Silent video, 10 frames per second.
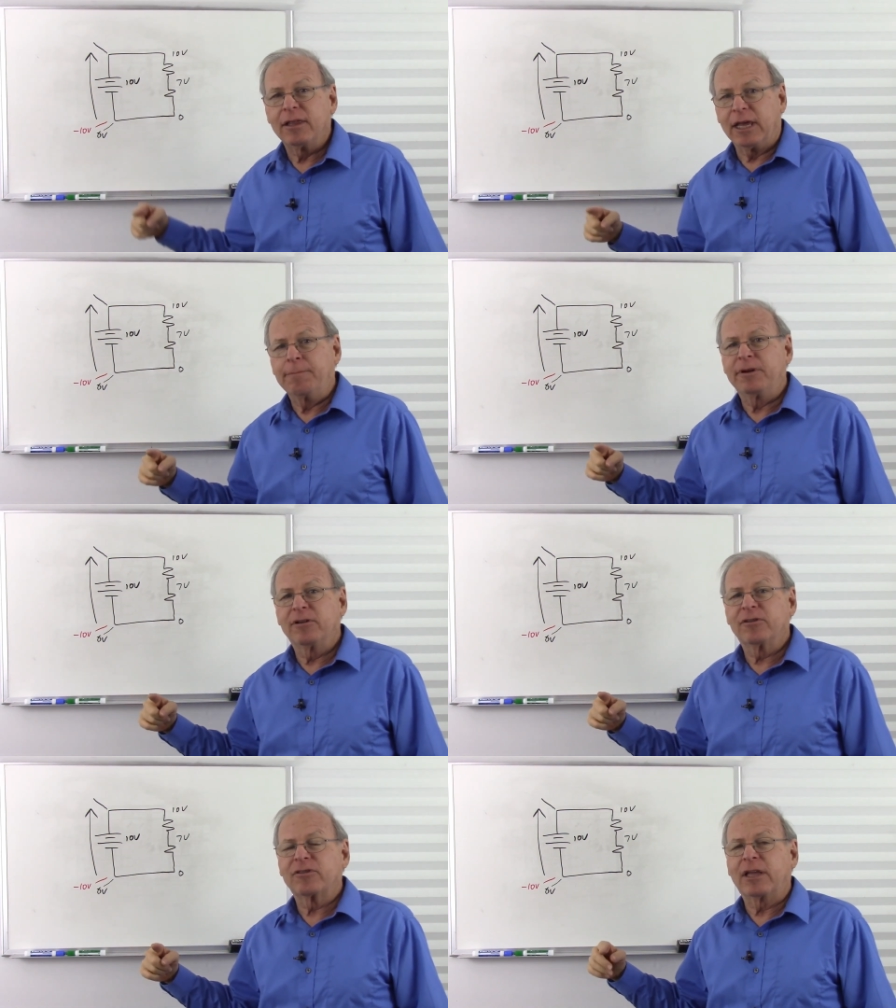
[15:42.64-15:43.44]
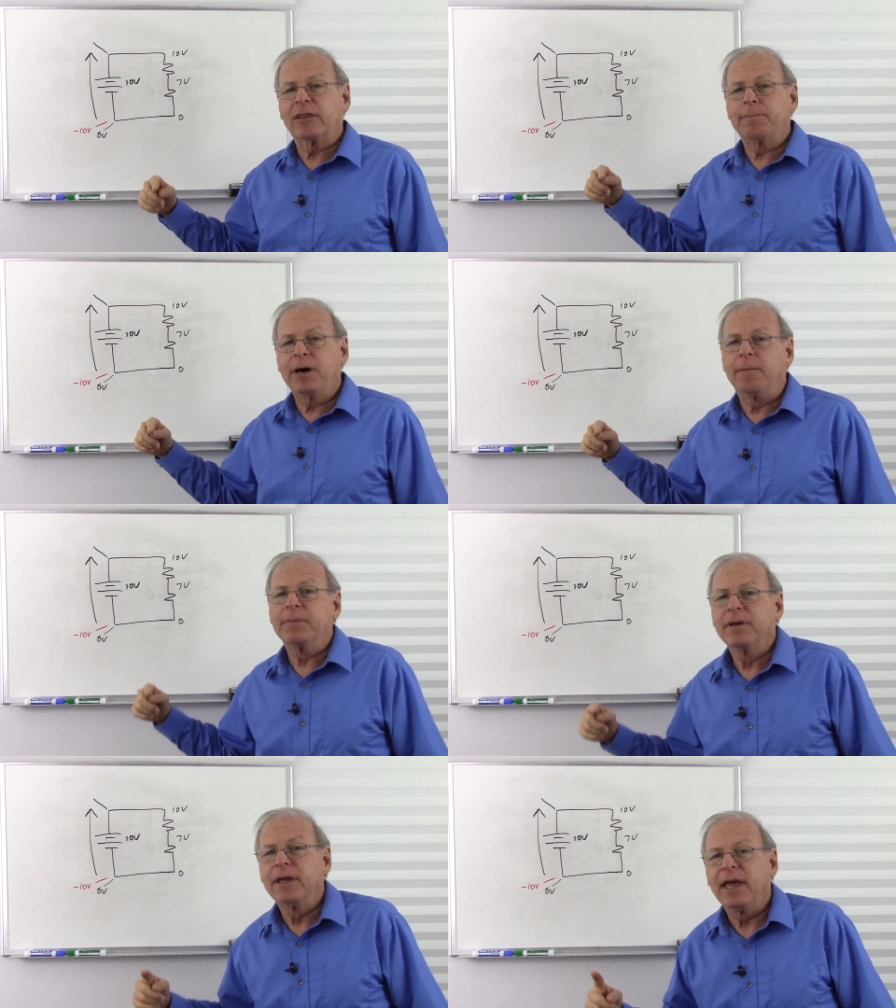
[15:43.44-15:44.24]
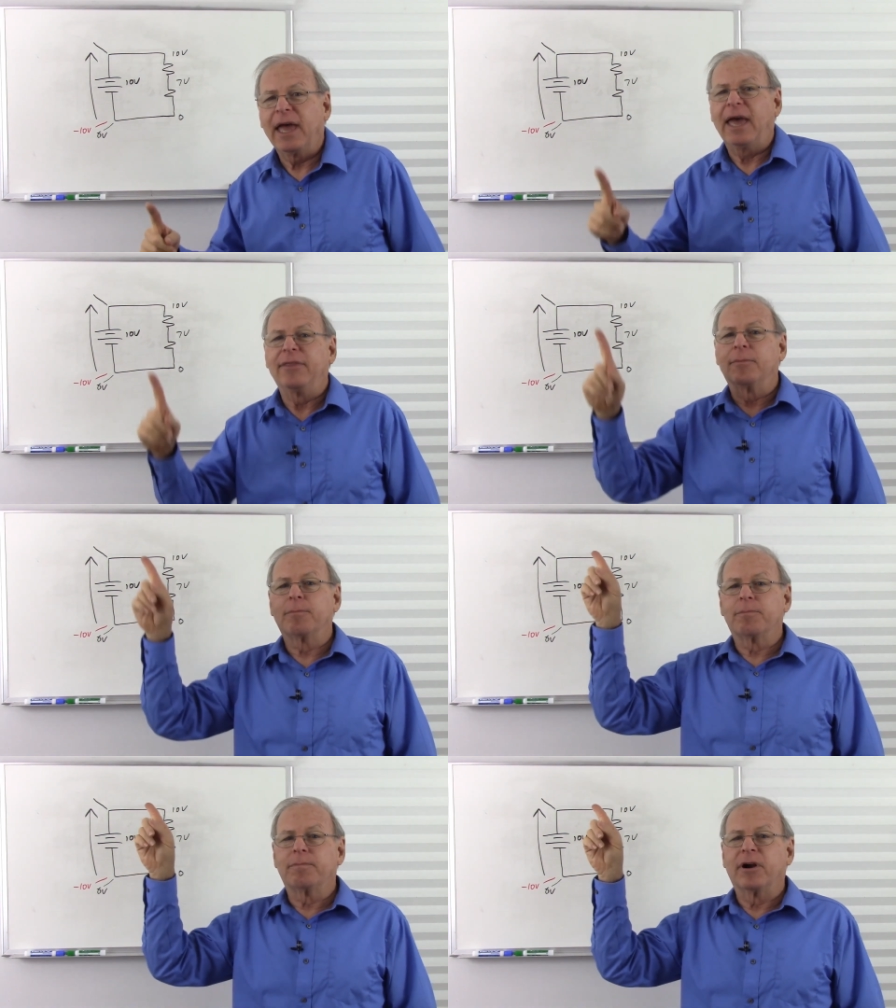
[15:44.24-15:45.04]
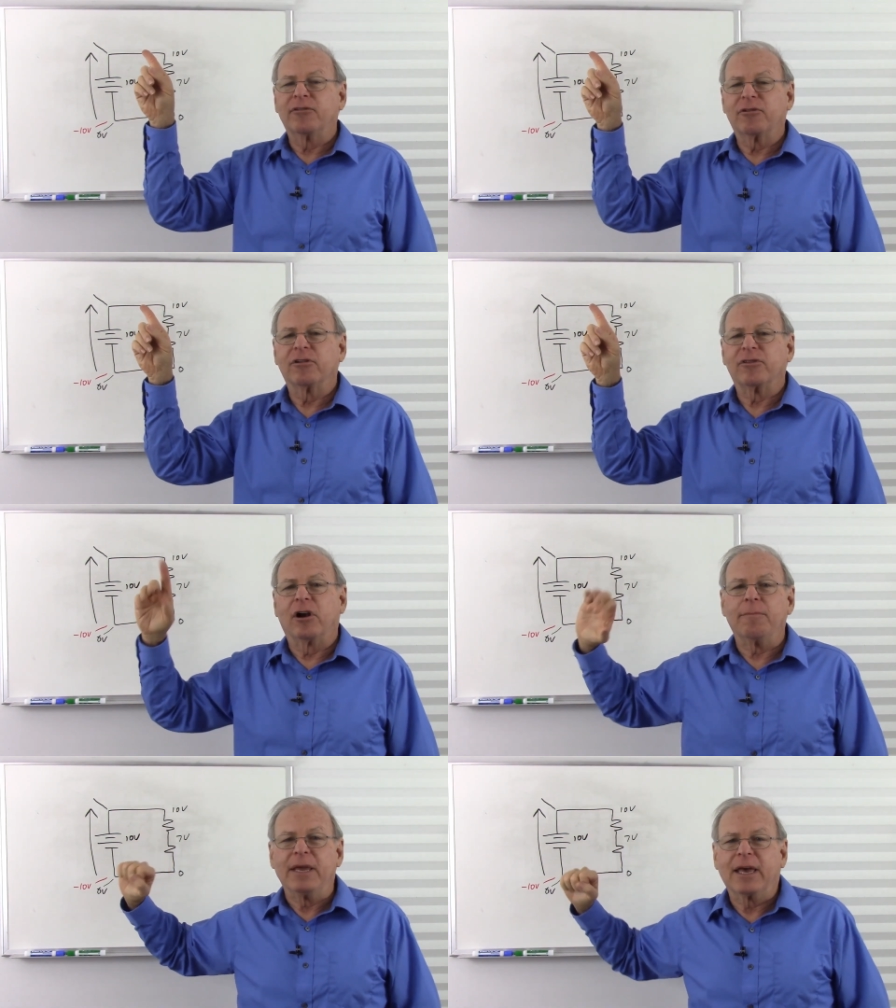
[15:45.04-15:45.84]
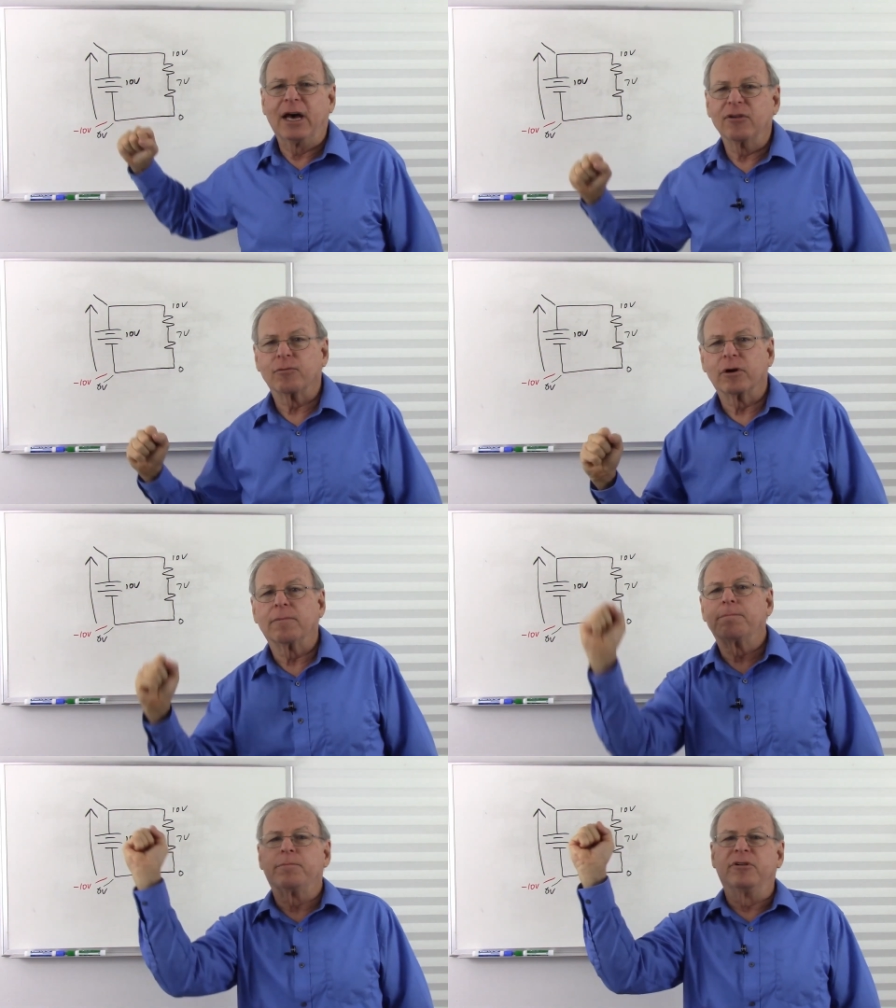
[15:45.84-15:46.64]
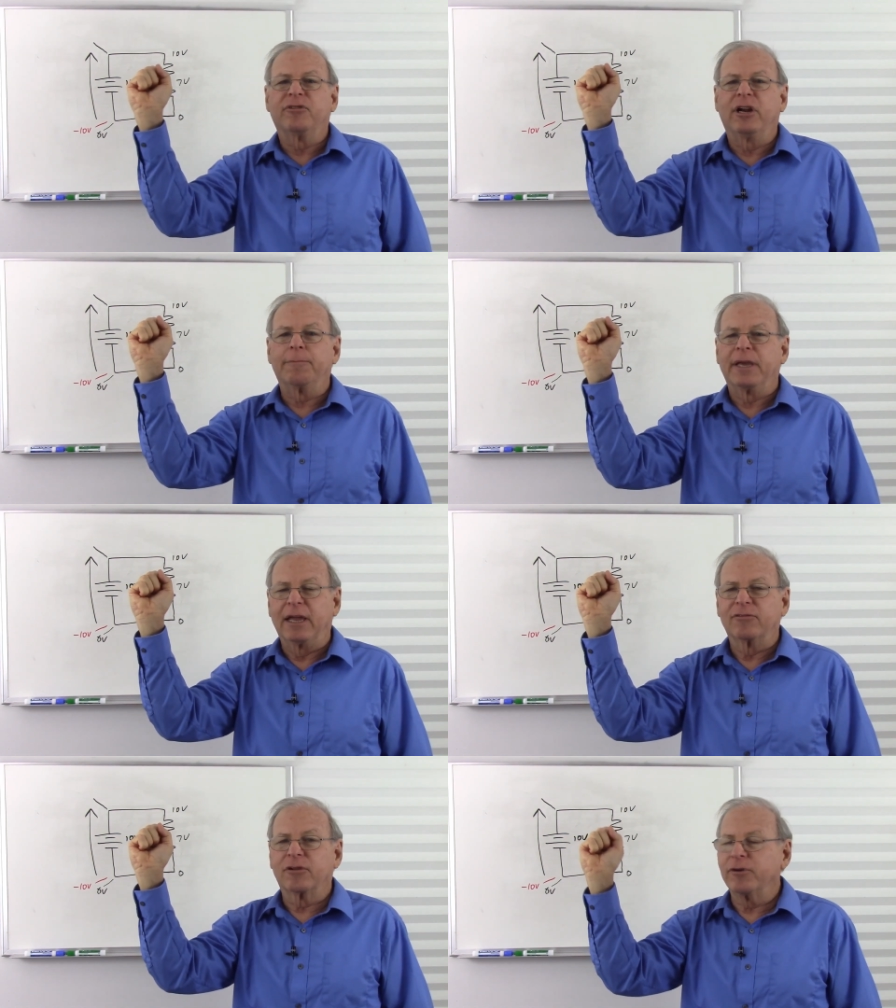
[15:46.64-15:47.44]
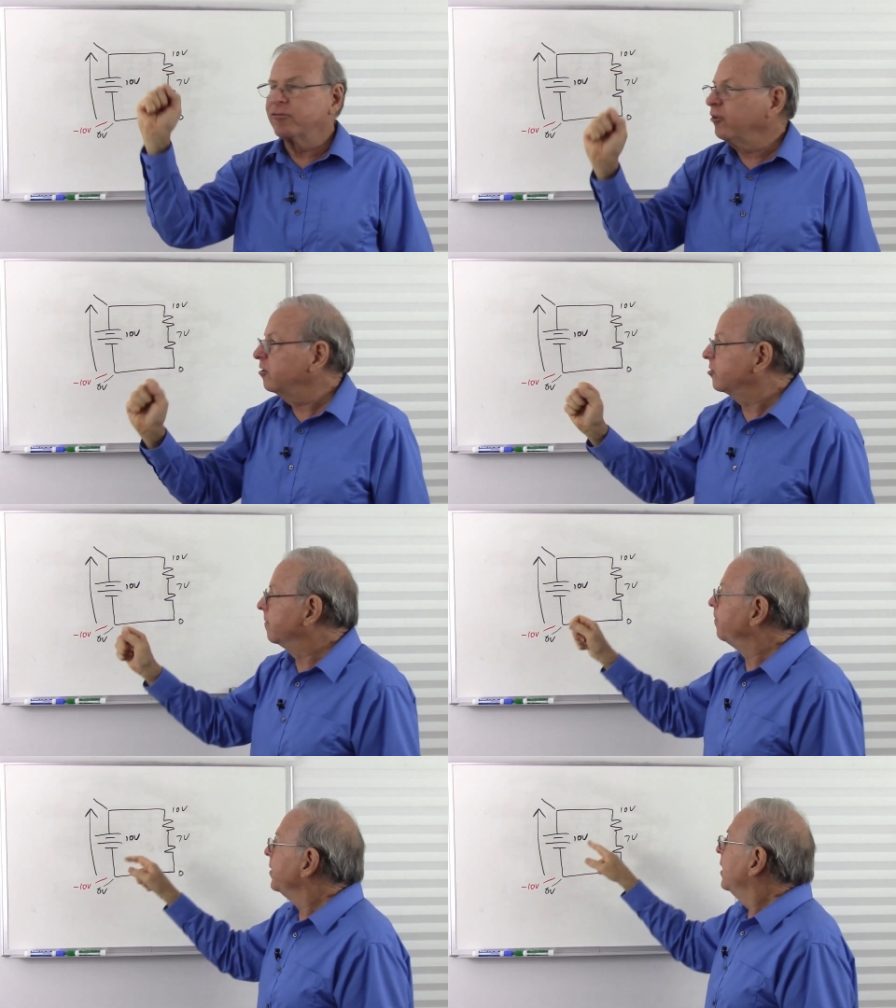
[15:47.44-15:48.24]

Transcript: The impetus is at the pump, and the pressure is there because we're pushing it up against the restriction.